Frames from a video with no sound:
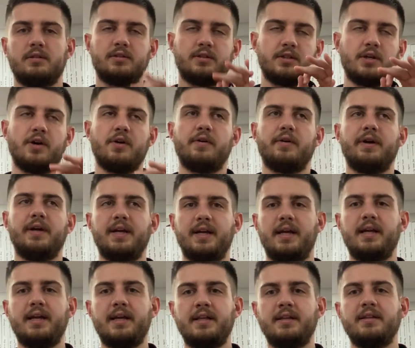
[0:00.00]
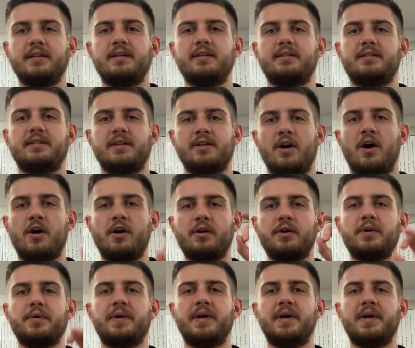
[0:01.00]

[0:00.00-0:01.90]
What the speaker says: So in our